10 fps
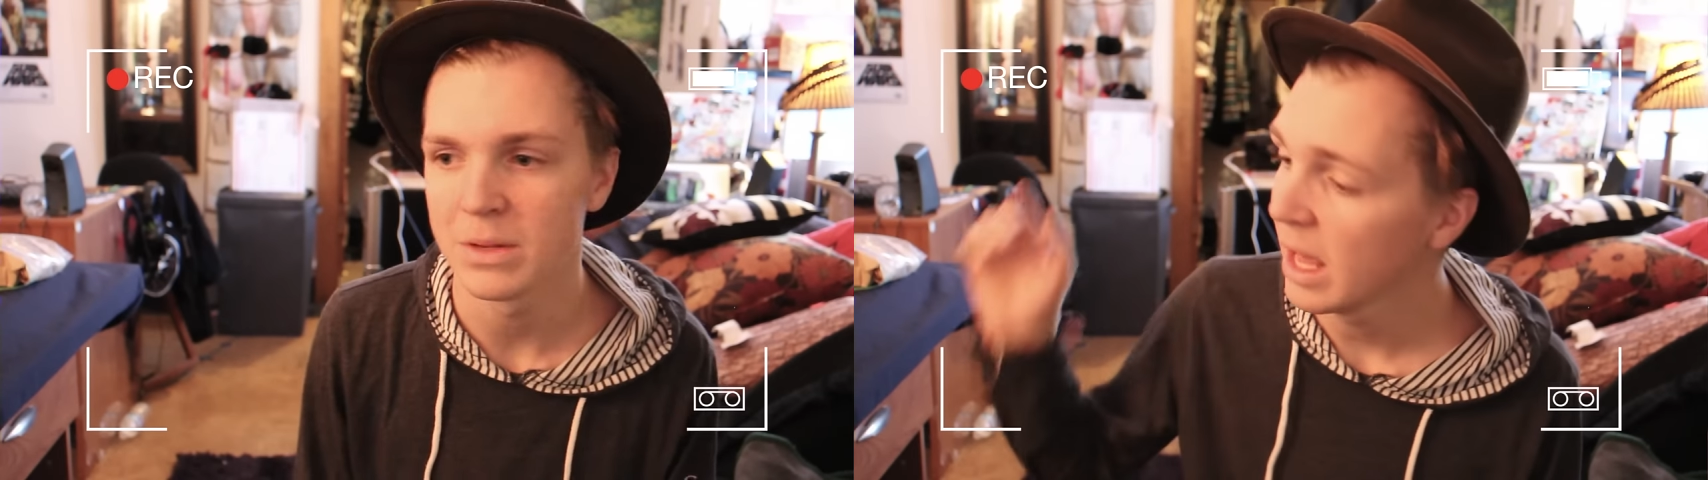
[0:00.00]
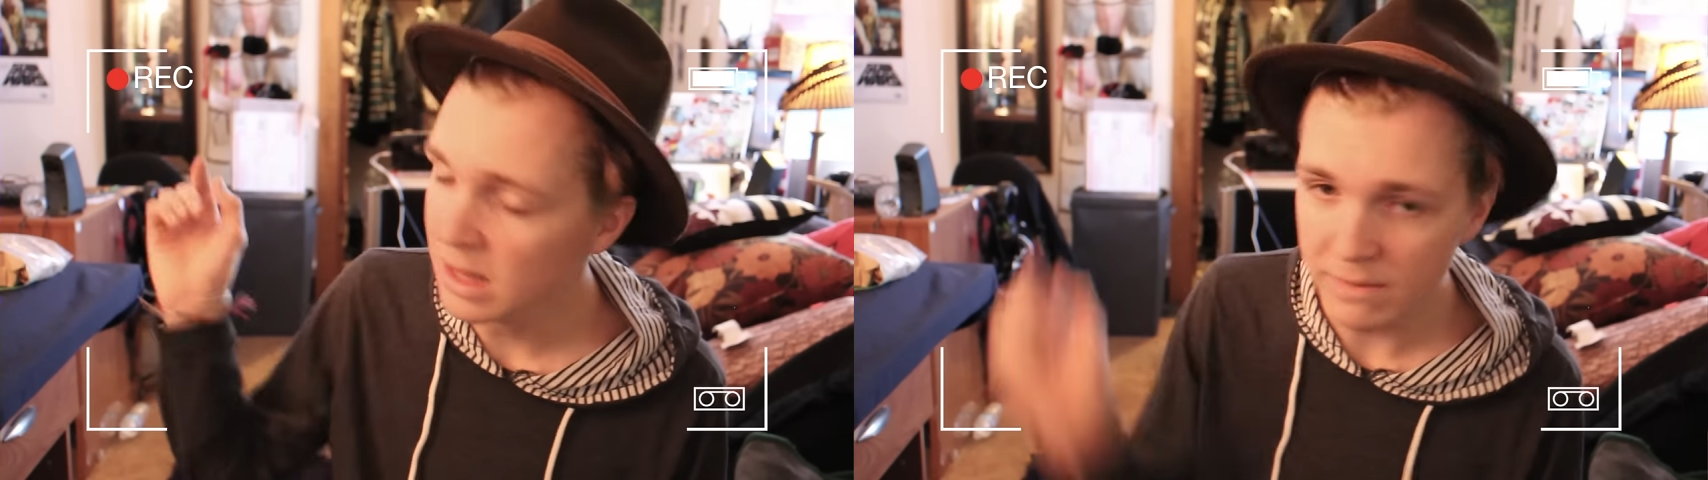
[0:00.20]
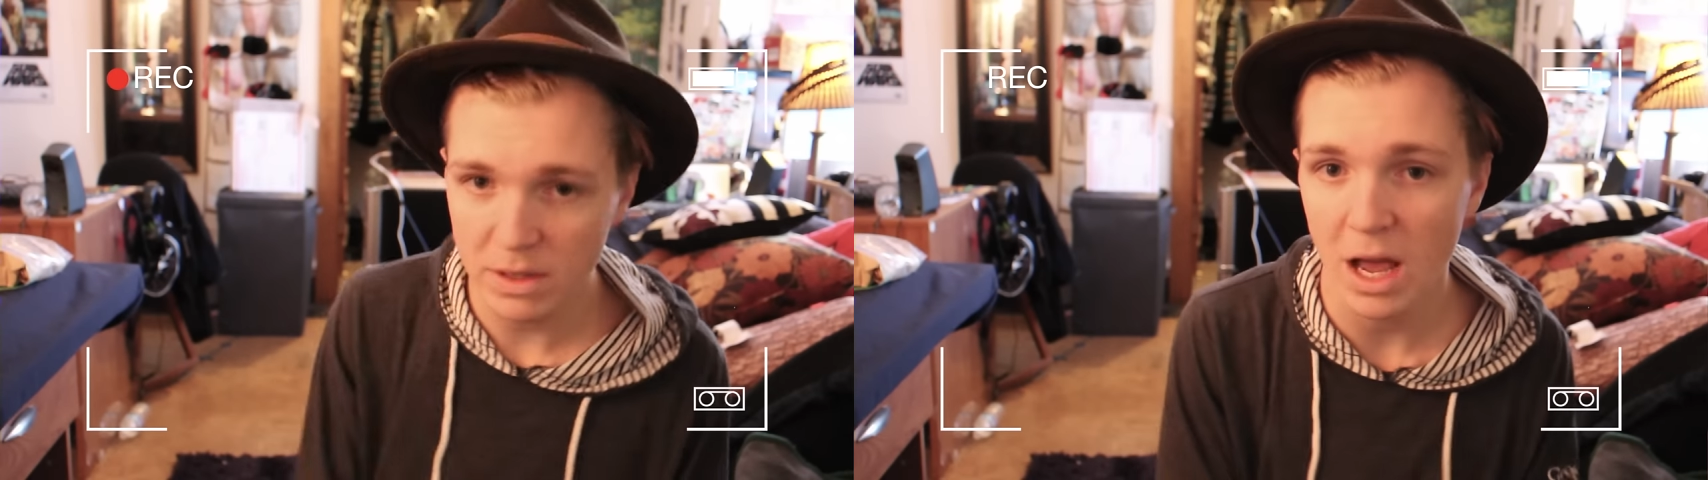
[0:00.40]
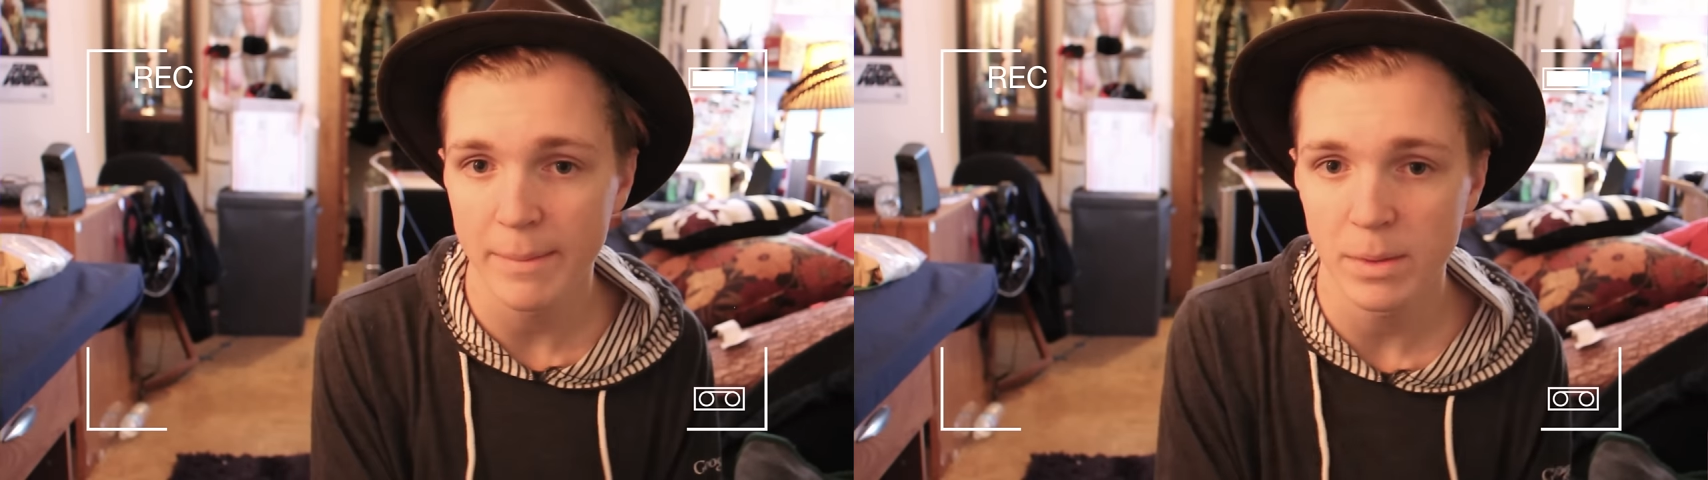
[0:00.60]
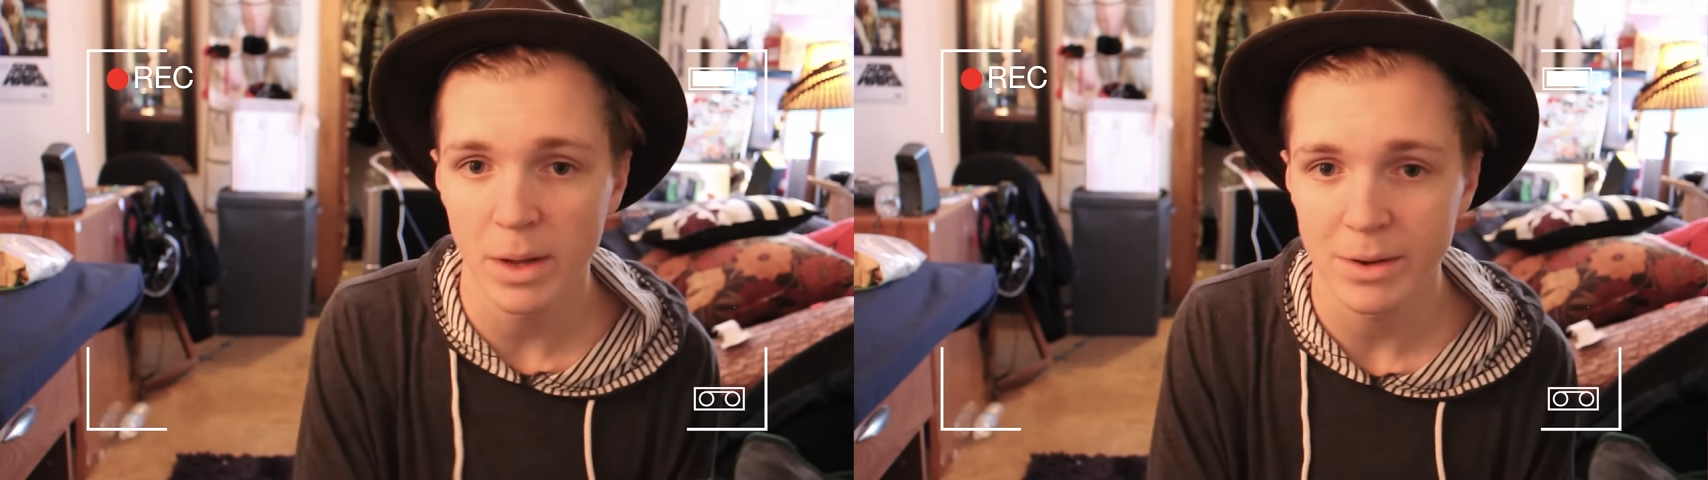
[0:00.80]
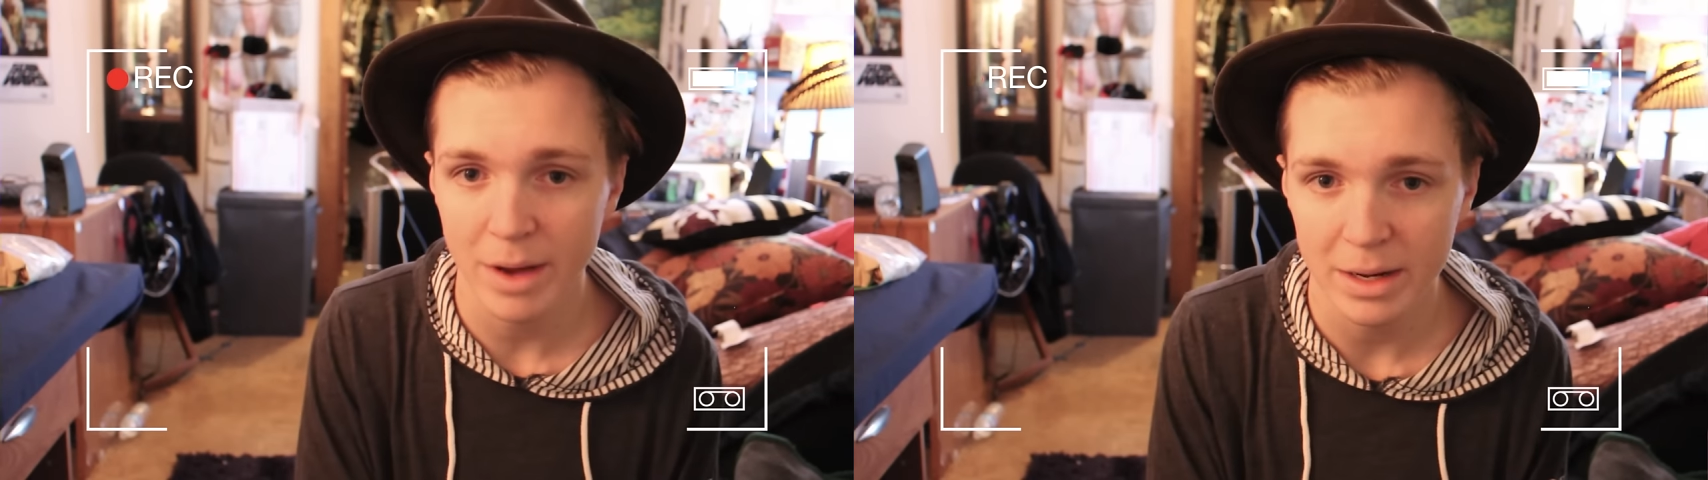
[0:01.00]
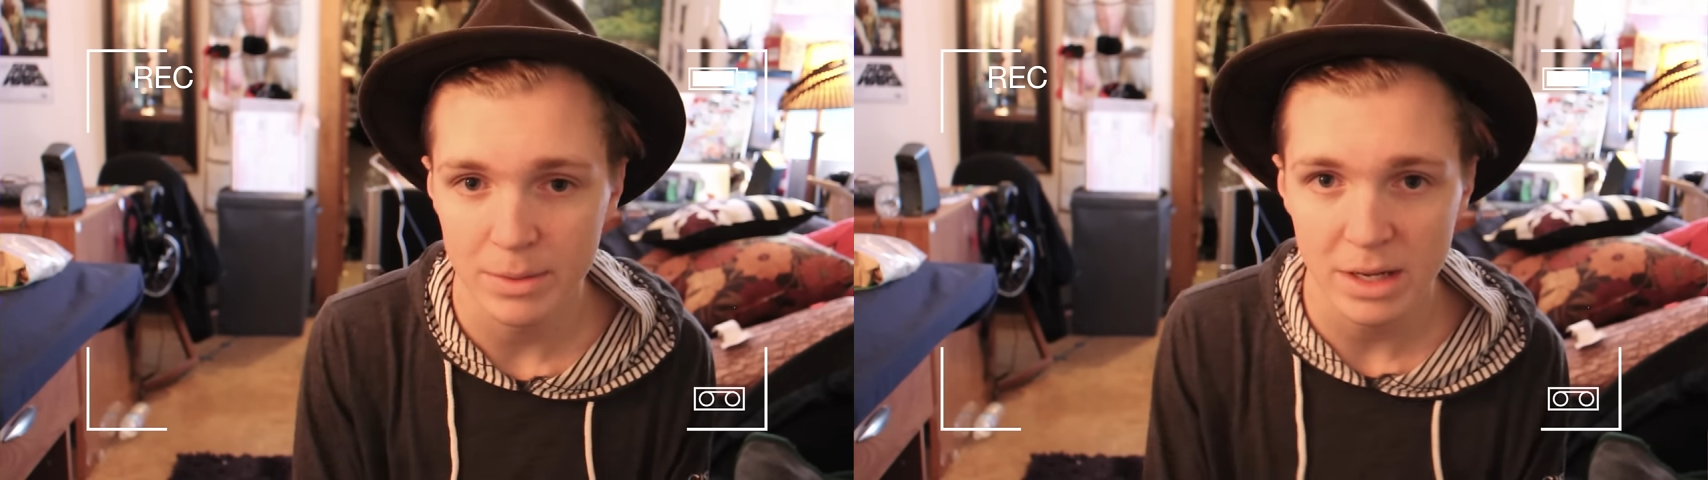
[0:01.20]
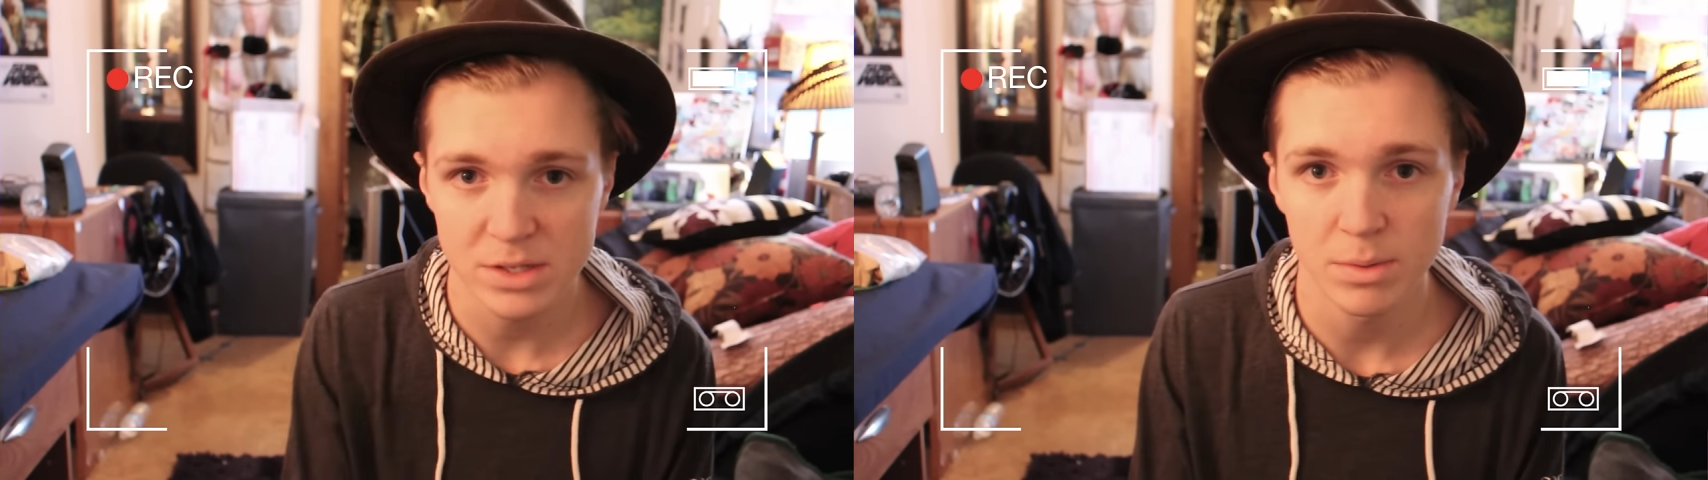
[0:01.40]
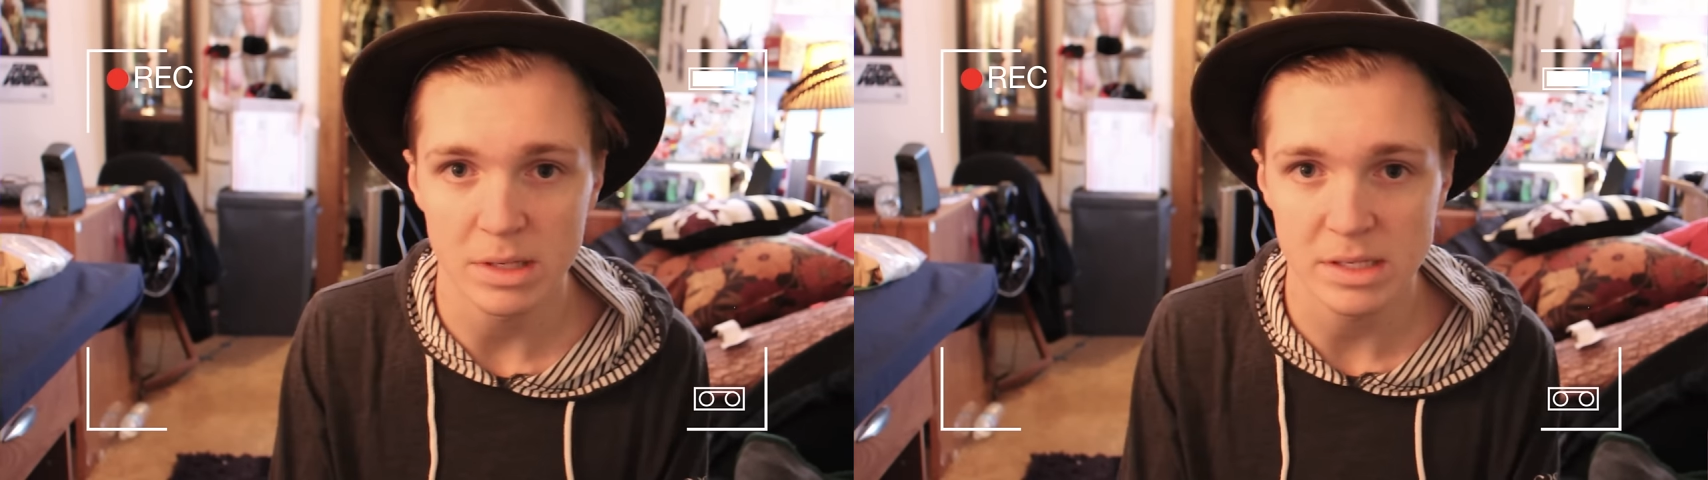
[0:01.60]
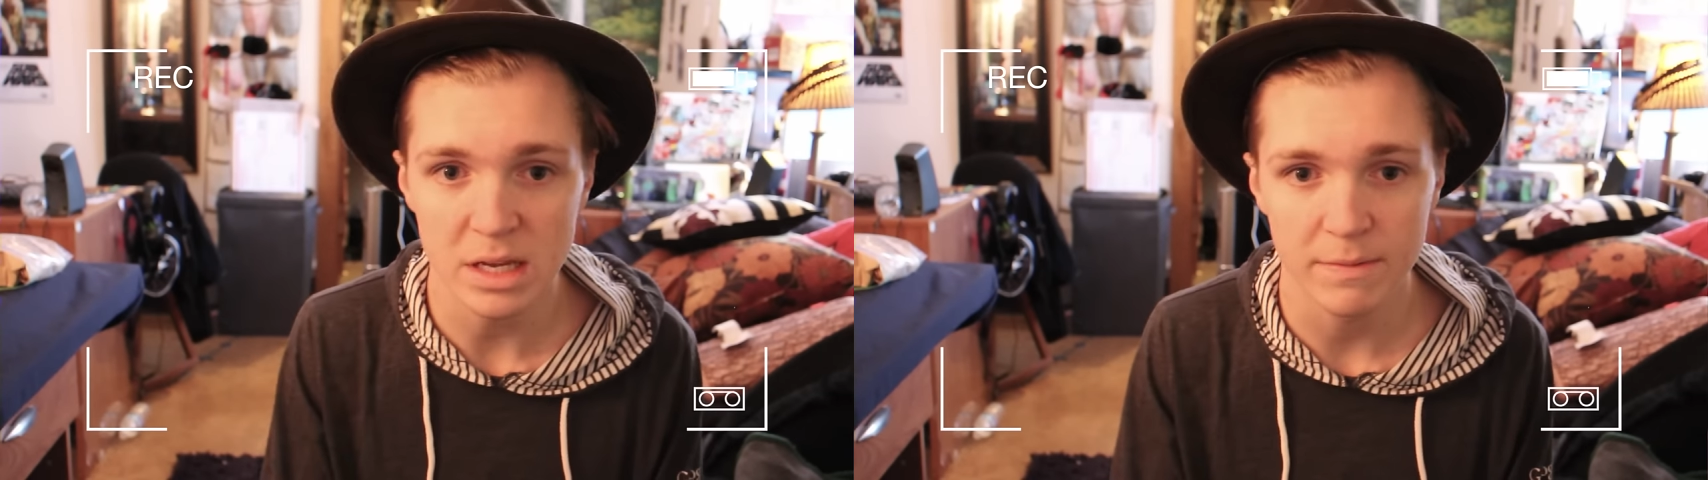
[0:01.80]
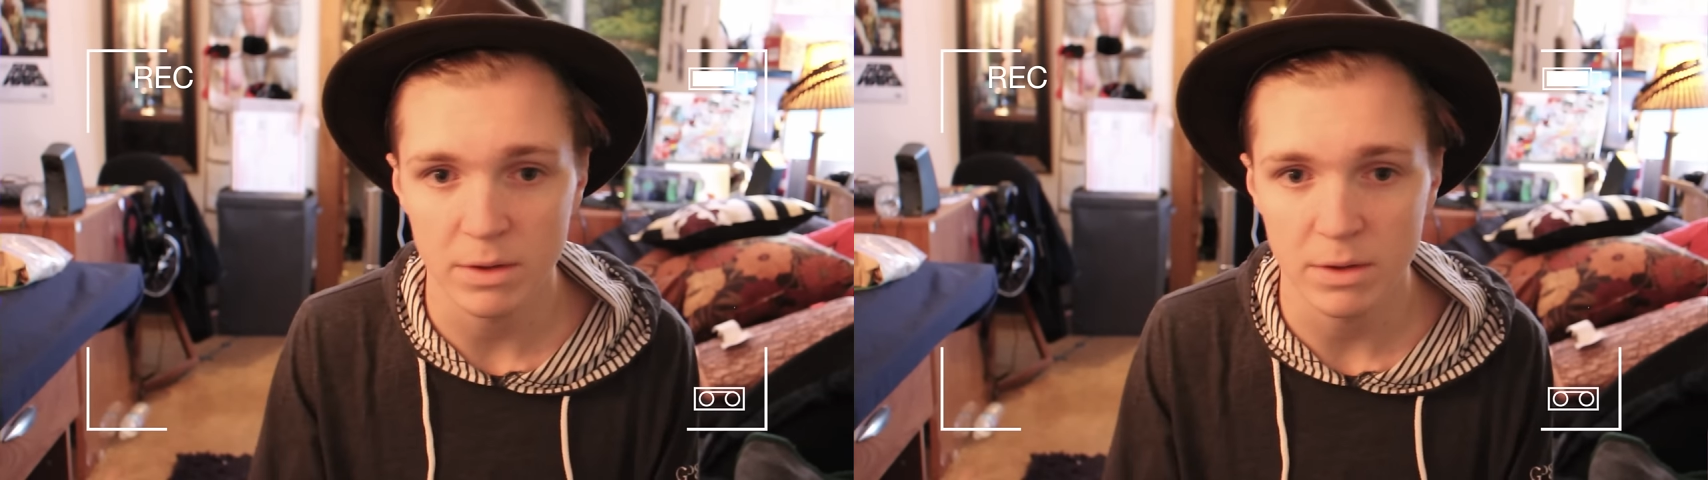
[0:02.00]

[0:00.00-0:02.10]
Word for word: And leave a comment while you're at it what else you want to see.